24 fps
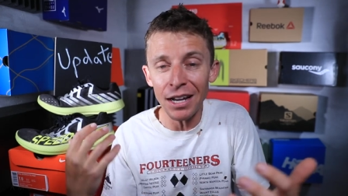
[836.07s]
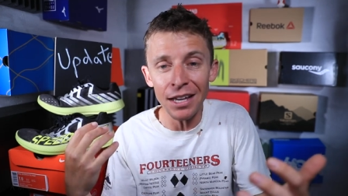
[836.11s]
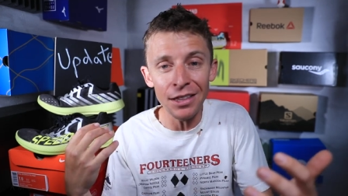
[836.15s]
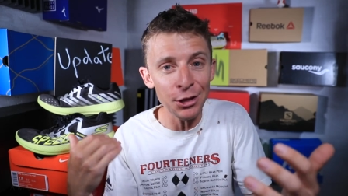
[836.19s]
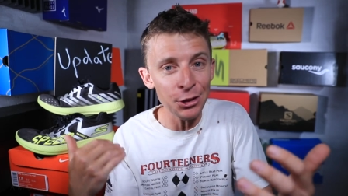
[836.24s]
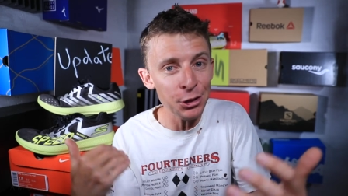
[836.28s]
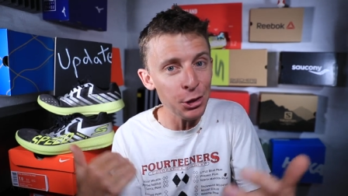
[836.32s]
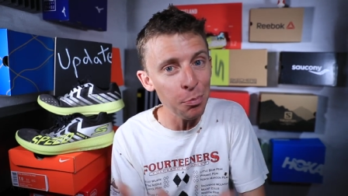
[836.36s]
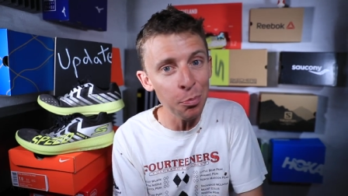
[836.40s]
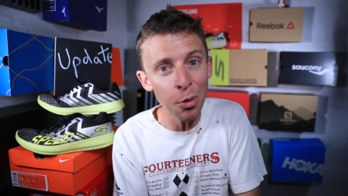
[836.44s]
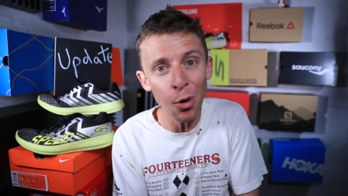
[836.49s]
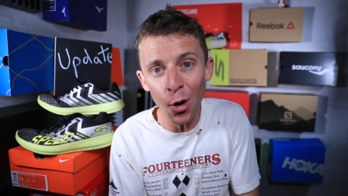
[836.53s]
and the
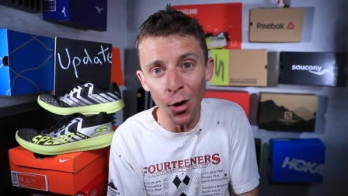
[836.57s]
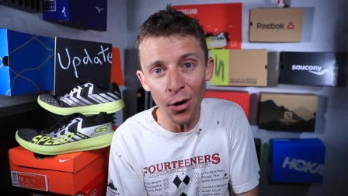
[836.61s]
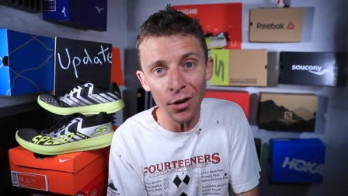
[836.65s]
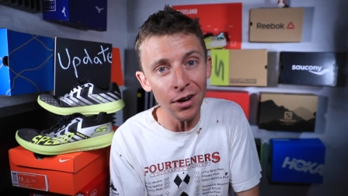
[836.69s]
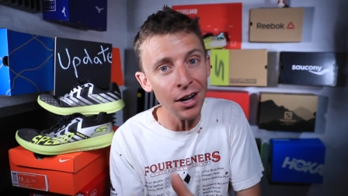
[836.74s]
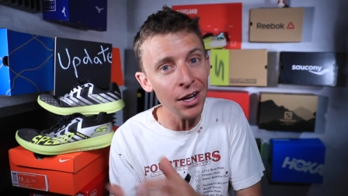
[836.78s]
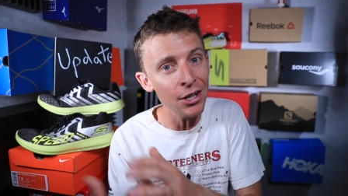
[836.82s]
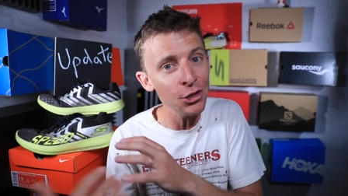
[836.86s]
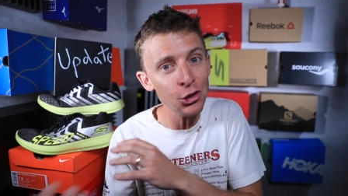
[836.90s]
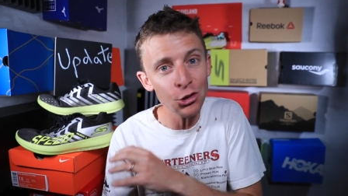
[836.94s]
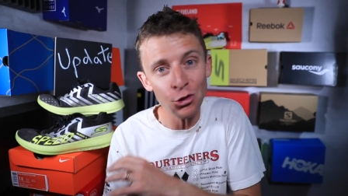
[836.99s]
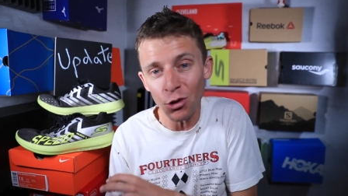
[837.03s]
support
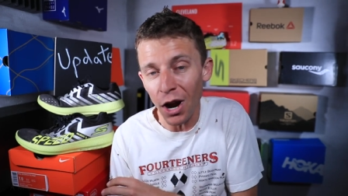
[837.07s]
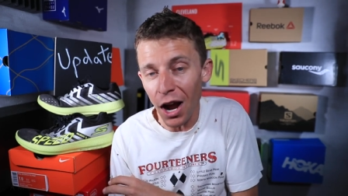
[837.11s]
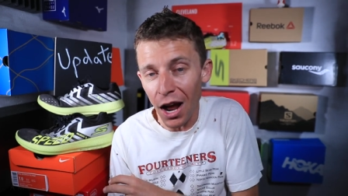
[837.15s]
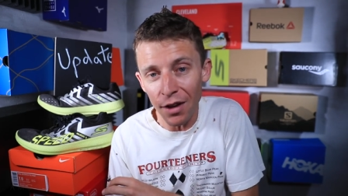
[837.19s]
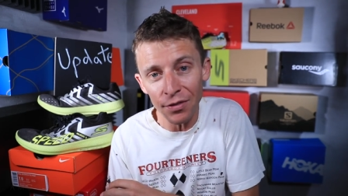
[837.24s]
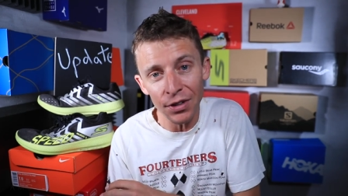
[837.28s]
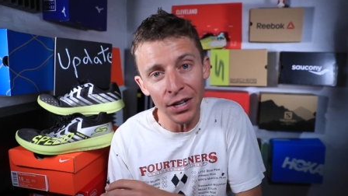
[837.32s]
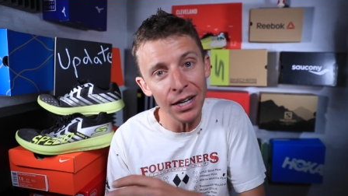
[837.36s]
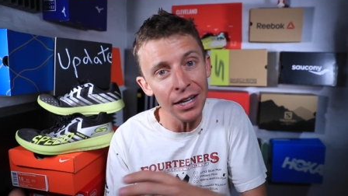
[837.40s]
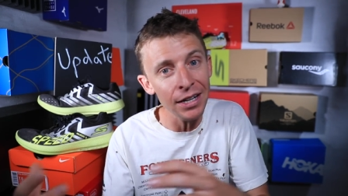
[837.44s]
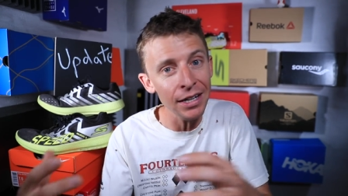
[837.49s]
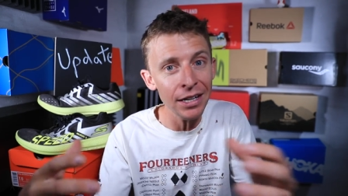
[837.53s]
on
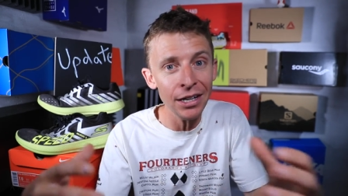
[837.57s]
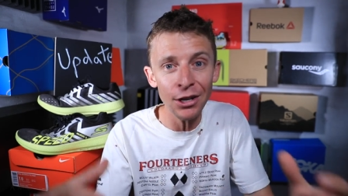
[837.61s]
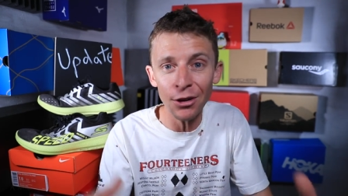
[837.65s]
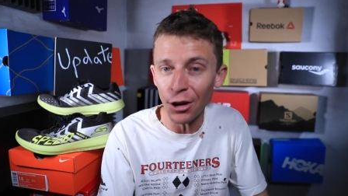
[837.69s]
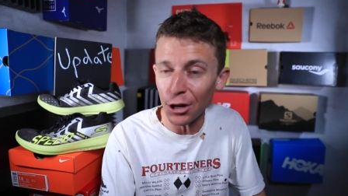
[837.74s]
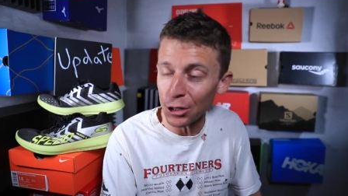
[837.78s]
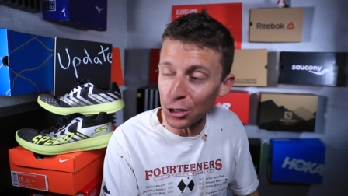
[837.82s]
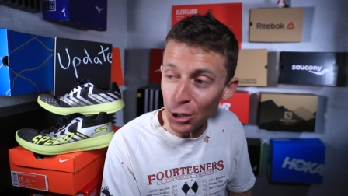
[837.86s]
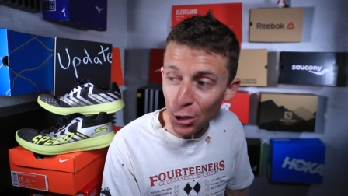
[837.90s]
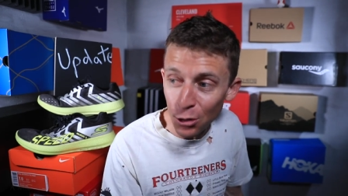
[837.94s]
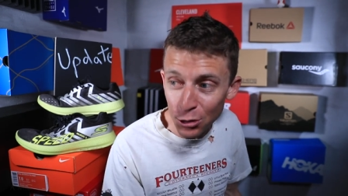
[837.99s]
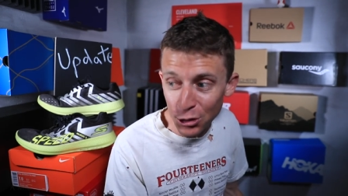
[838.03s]
Strava and here
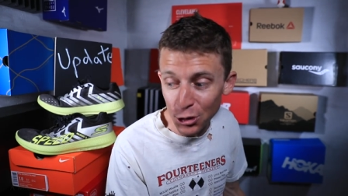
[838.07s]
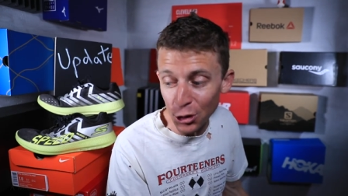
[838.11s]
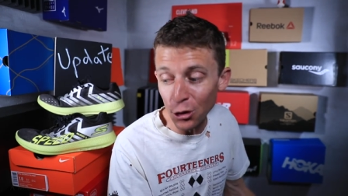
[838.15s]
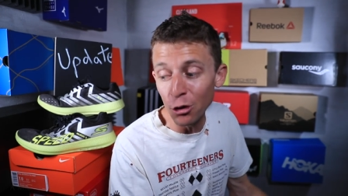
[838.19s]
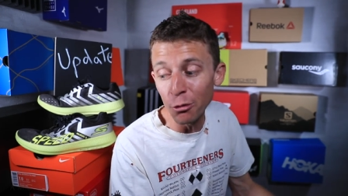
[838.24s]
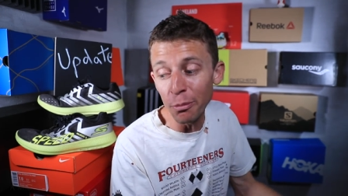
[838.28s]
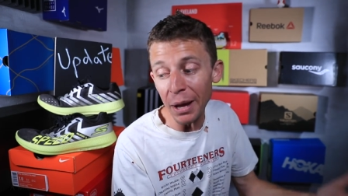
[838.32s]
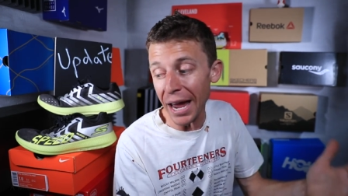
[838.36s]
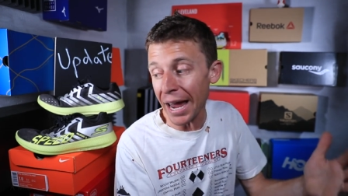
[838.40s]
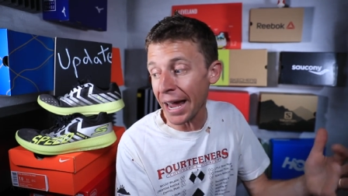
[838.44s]
on YouTube,